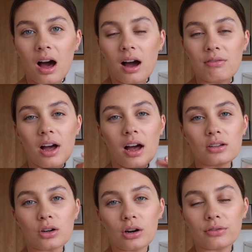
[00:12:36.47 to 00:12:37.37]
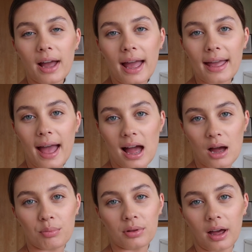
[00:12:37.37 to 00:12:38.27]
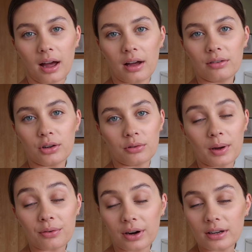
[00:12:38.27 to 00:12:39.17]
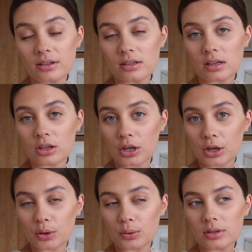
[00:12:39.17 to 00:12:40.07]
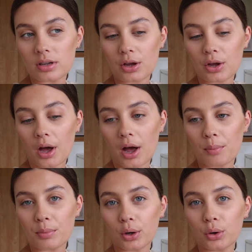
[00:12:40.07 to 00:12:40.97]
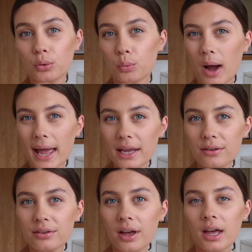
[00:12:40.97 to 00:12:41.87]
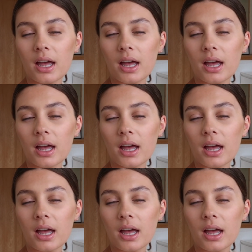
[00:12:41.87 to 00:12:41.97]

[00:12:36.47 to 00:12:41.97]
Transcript: I've heard of an app that a few of my friends use called Wave.